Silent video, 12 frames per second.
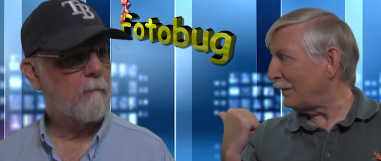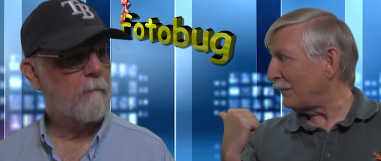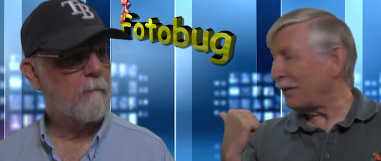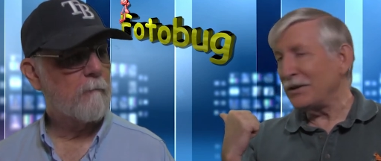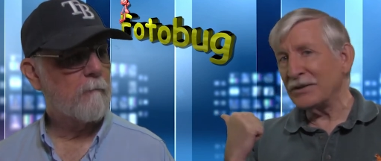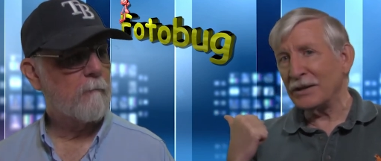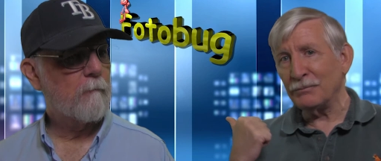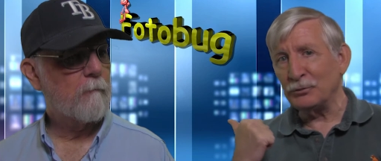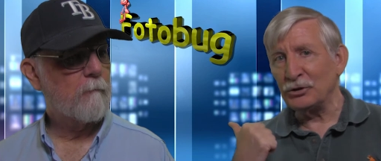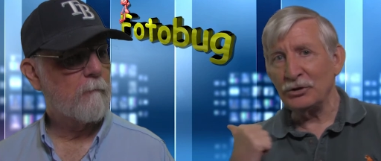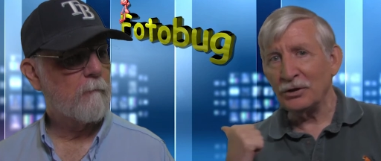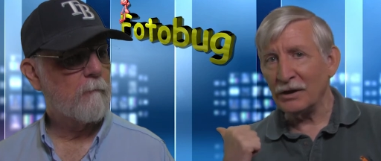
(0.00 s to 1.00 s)
Speaker 1: of things, I'm
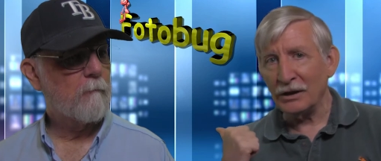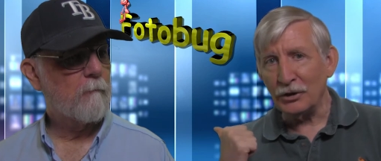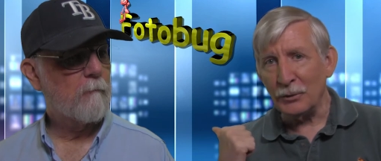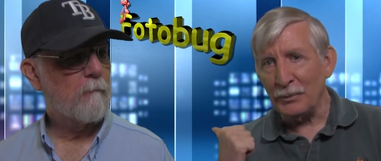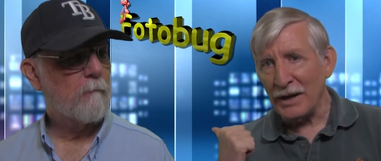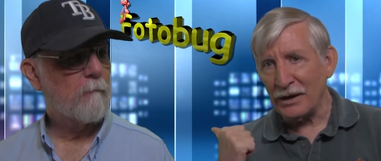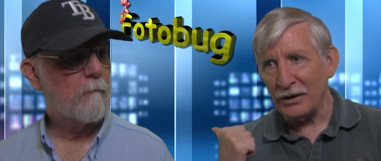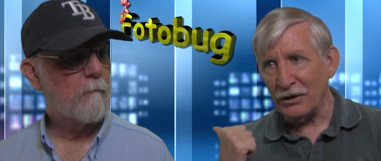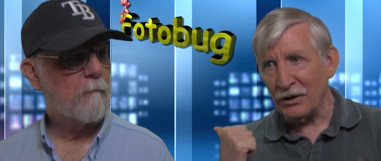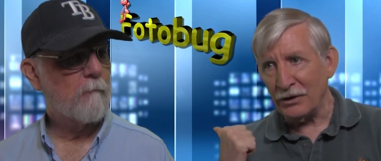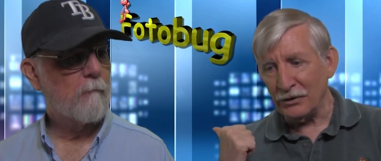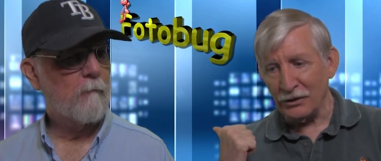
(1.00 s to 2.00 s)
sure, out in your
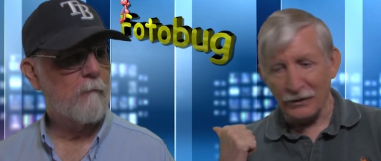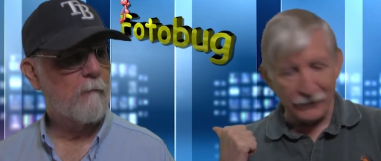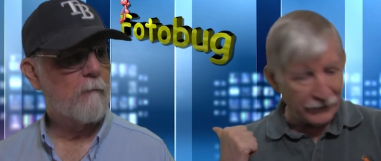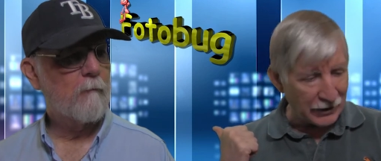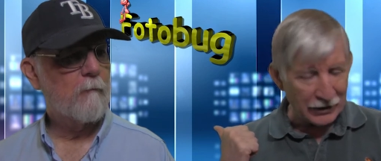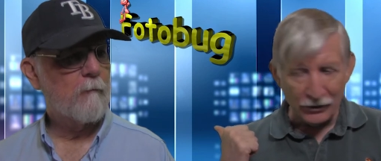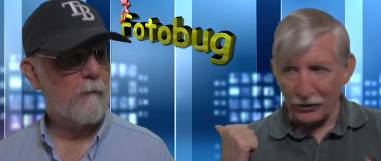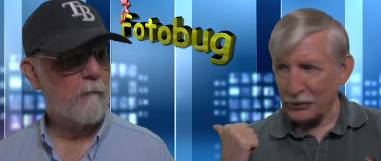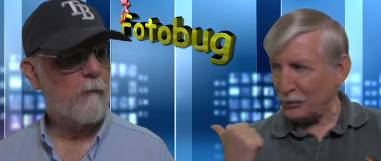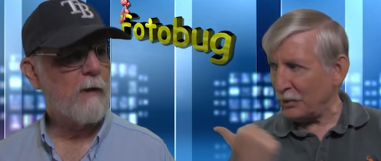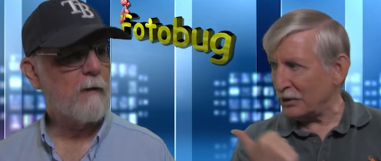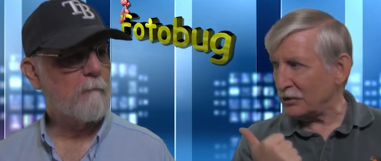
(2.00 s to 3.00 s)
backyard you can find. All the
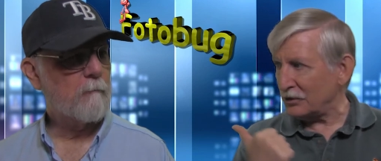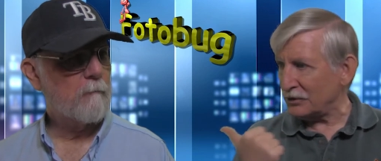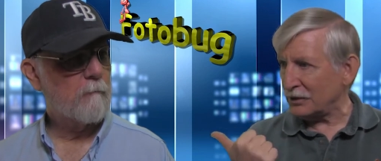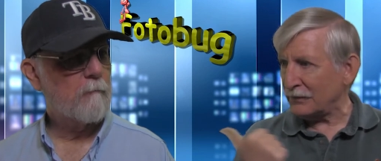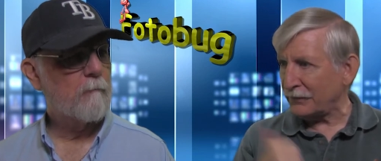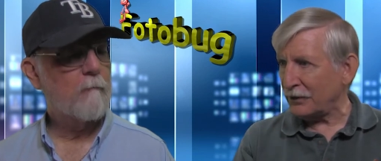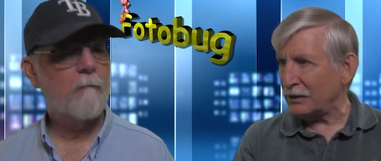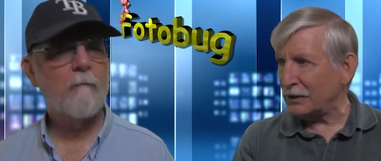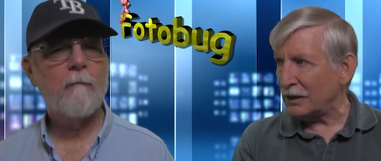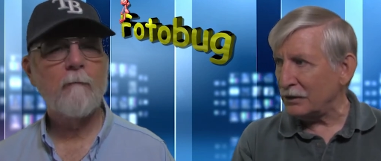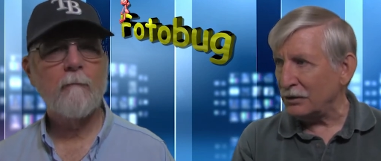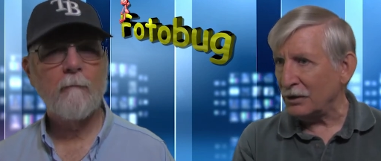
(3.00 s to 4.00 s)
right. pictures that Fred and
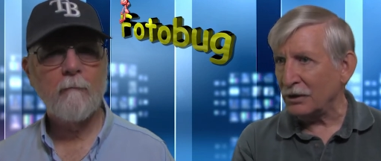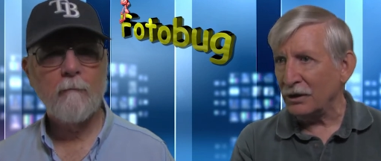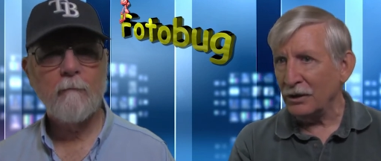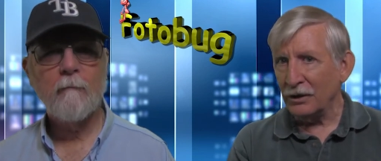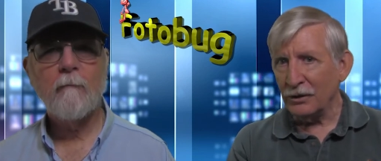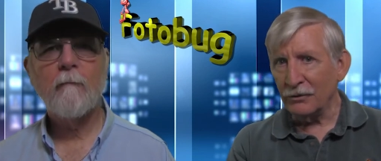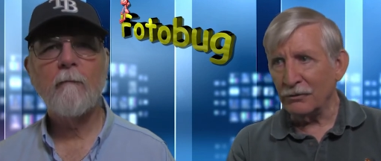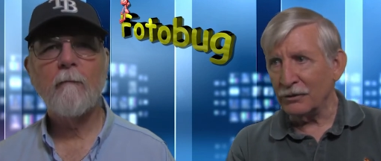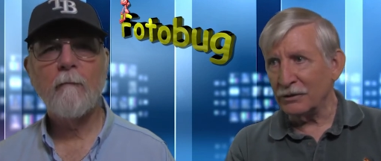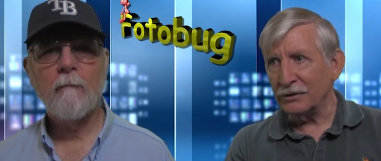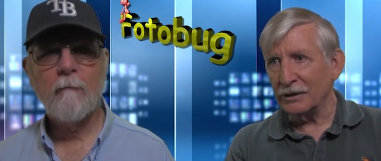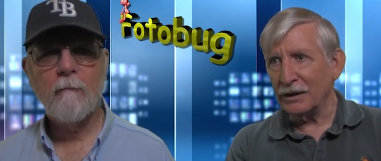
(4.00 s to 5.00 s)
I took
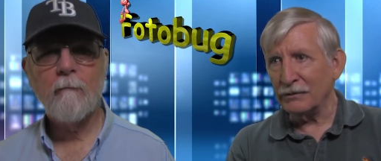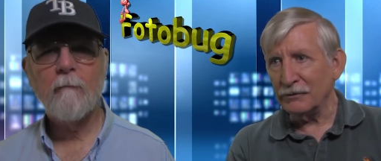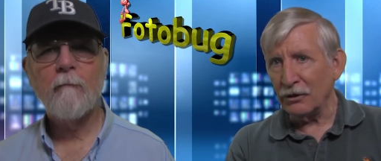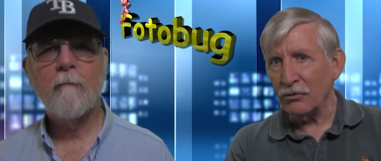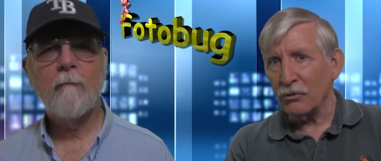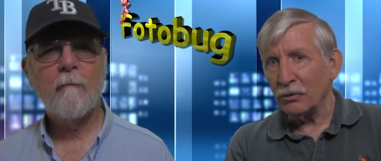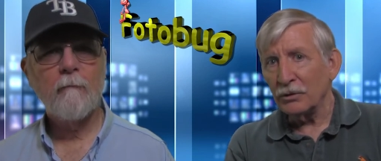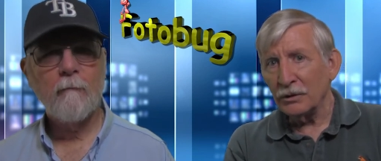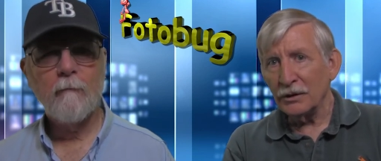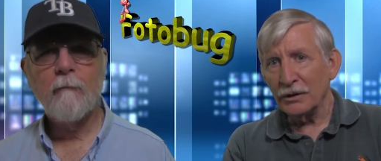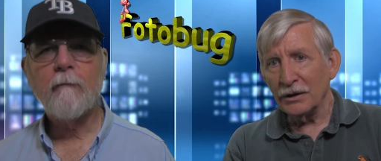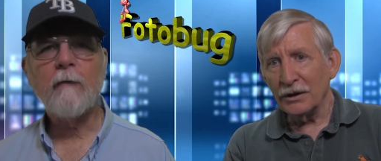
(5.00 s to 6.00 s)
were uh, local.
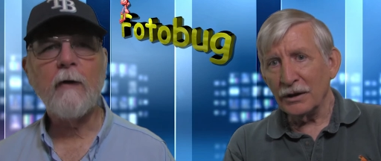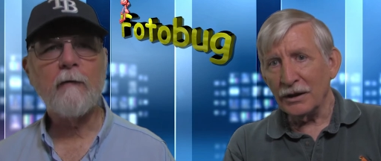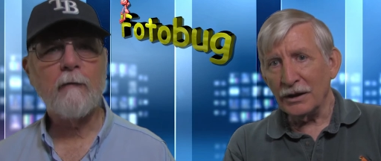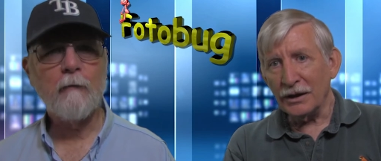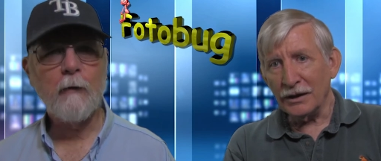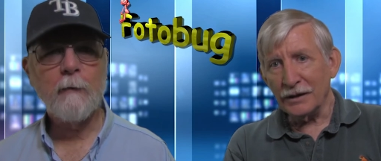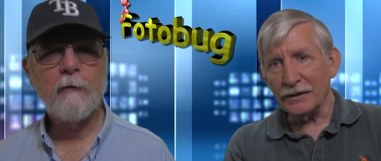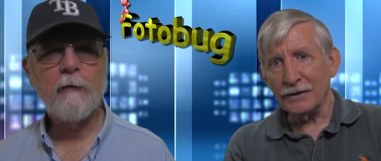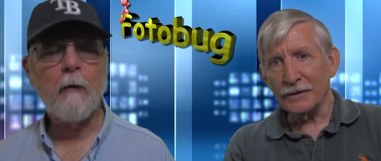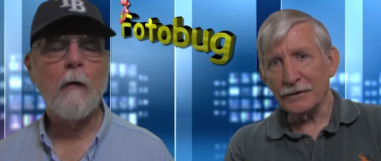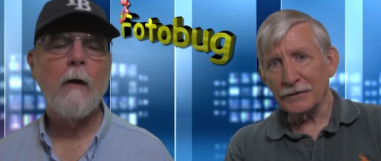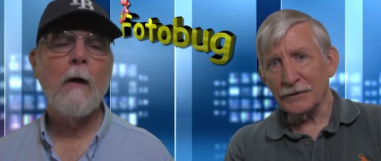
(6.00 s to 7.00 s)
Speaker 2: Yes, very and, much so.
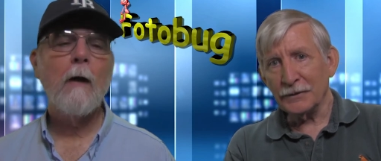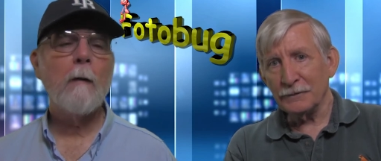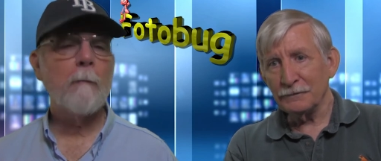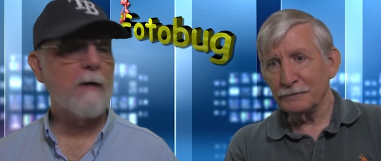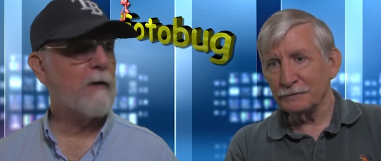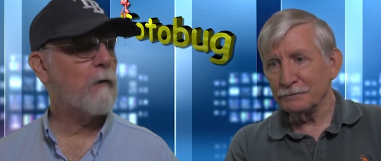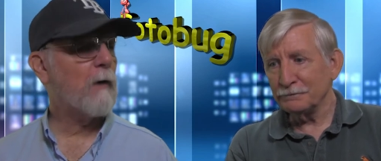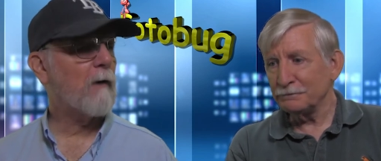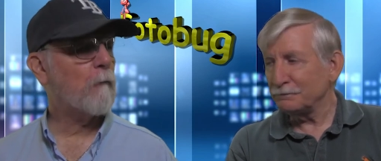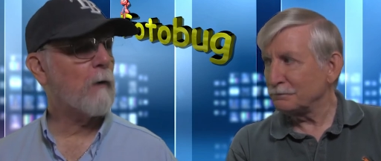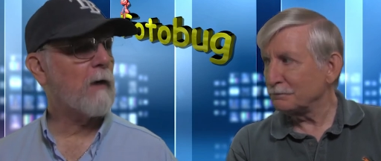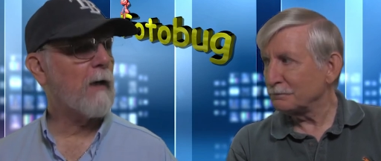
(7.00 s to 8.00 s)
Uh, so. But I do
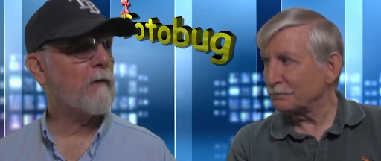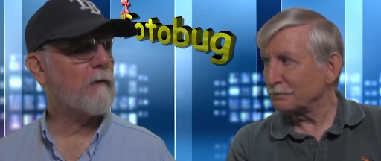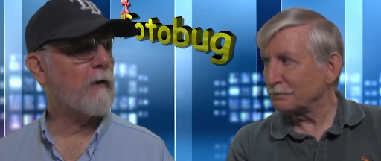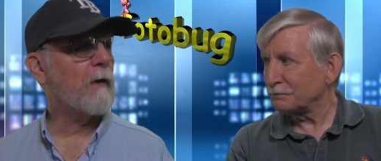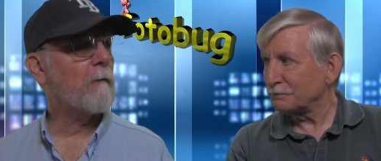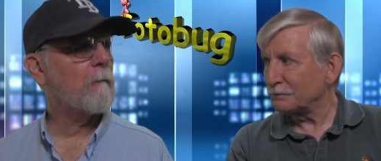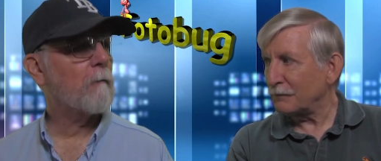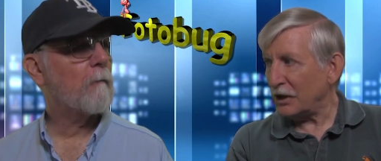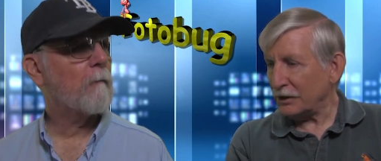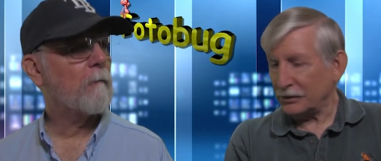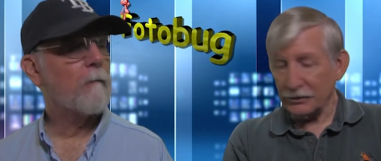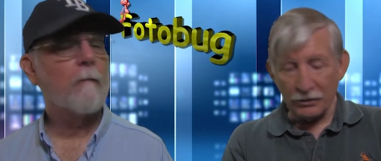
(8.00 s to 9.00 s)
have one last thing.
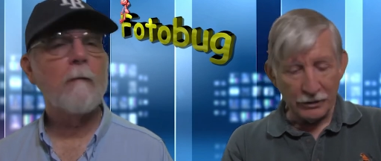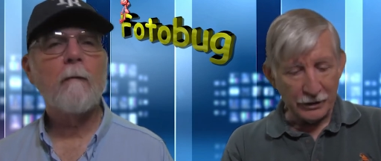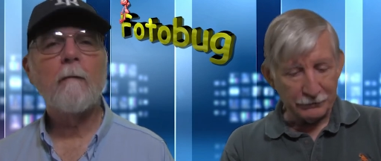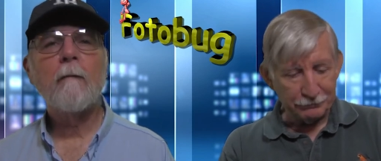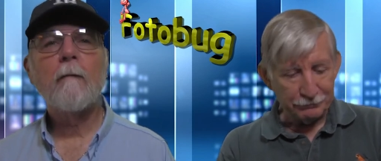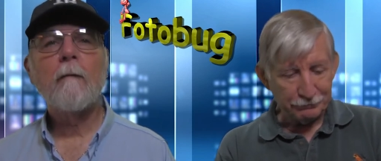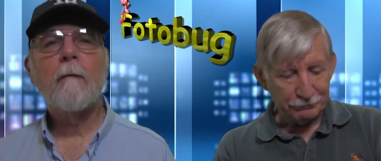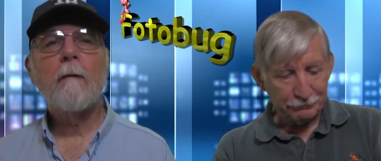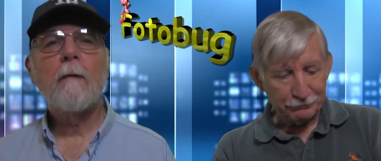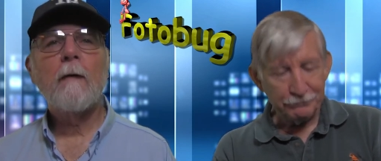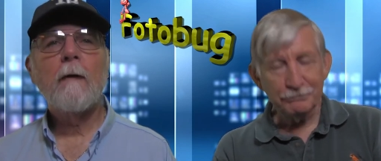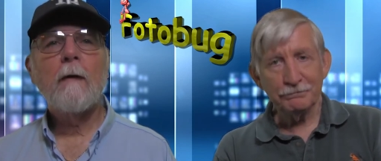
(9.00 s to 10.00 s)
Yes, go ahead.
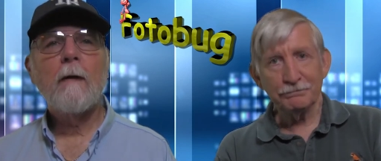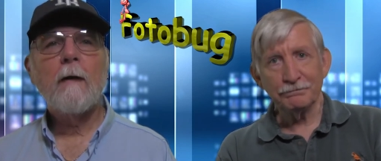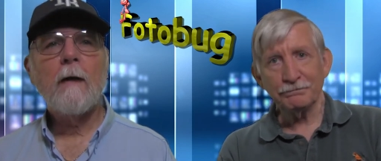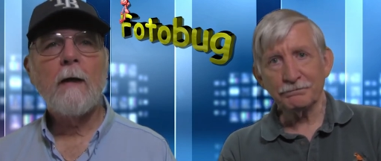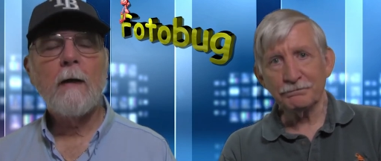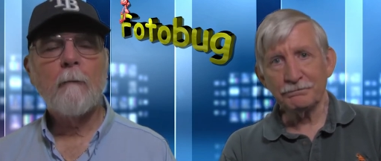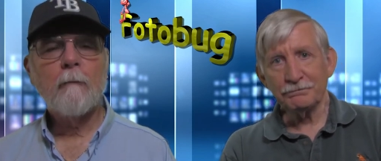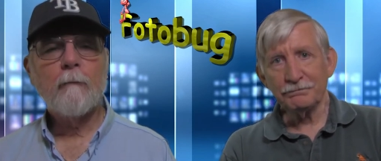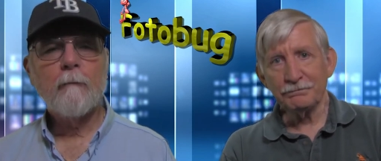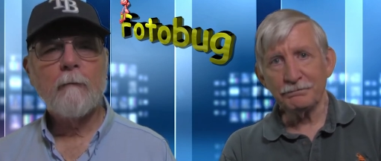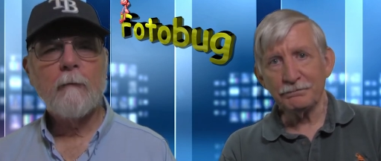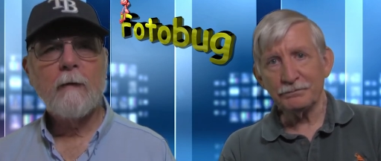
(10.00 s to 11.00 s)
Um,
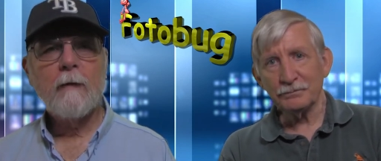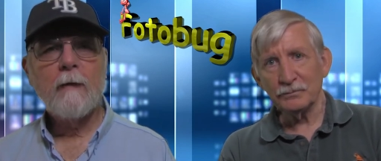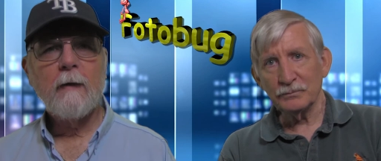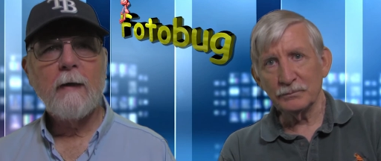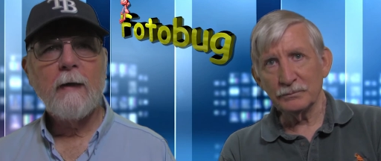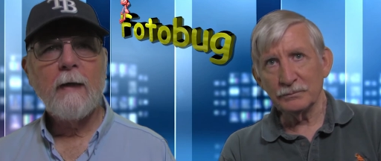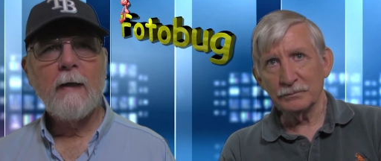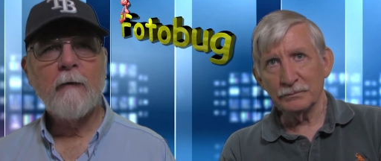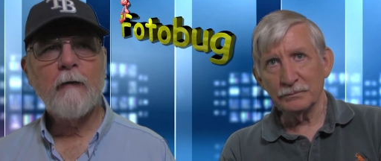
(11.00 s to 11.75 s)
if